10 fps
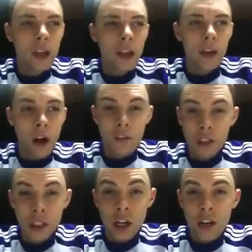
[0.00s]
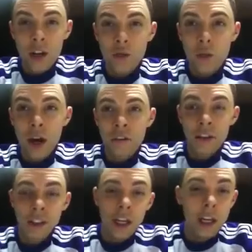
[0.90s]
and all of a sudden, this wave
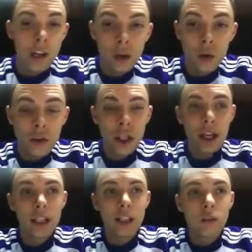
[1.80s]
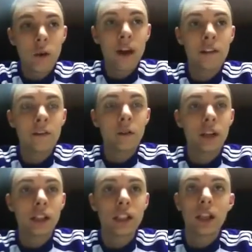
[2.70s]
is huge. Like, this wave
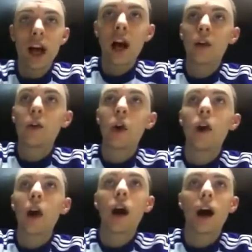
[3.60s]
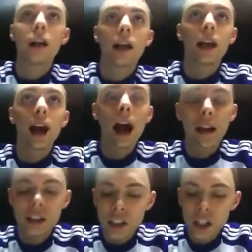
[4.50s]
was, I don't know how high. Like, I
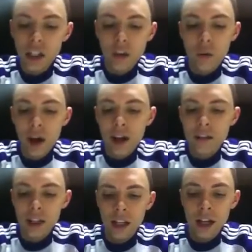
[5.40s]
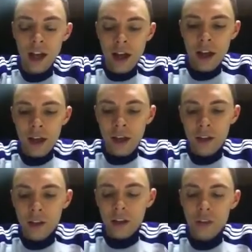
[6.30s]
just looked in the waves, and
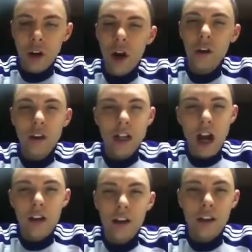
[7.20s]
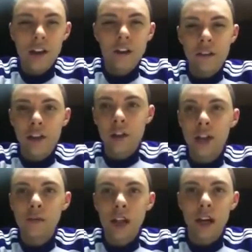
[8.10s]
you know how you could talk to yourself in
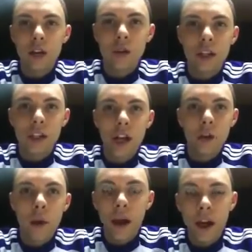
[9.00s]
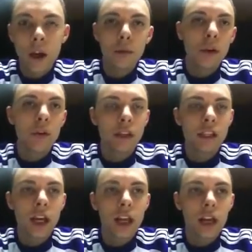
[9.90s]
dreams? Like, you could say, wake up, or you could
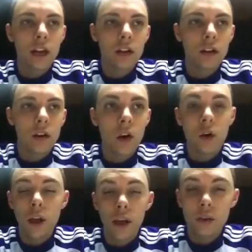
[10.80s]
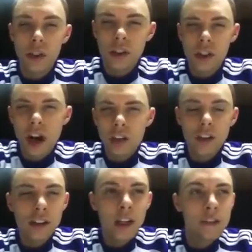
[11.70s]
say, like, oh, like, you could just talk to
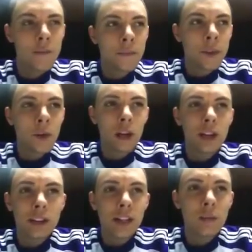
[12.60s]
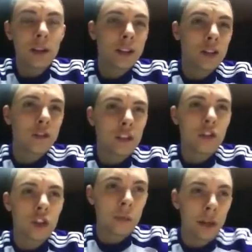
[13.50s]
yourself. Well, I was telling myself in the
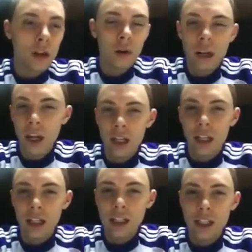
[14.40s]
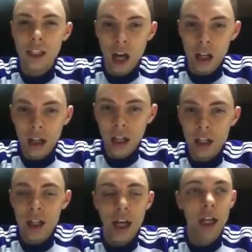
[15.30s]
dream, like, oh, dang, like, this is not
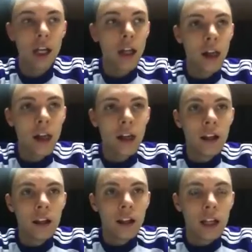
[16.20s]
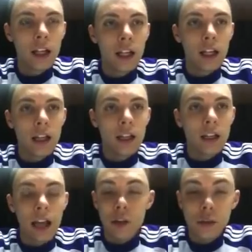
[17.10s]
good.
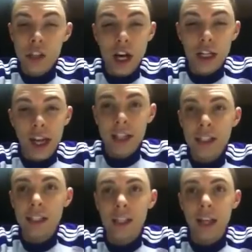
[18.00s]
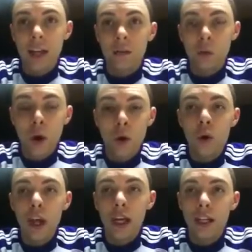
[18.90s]
Like you just got that instant, like, whoa,
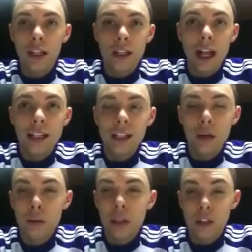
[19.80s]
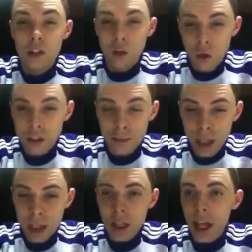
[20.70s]
like, that's coming towards
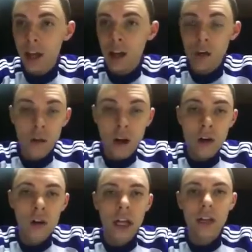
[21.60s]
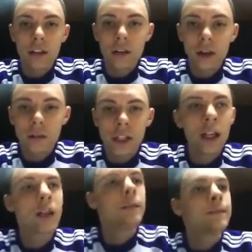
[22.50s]
me. Like, oh, no, like, you know what I'm
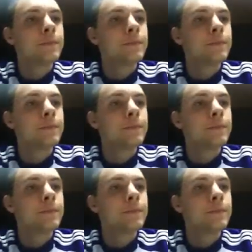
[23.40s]
saying?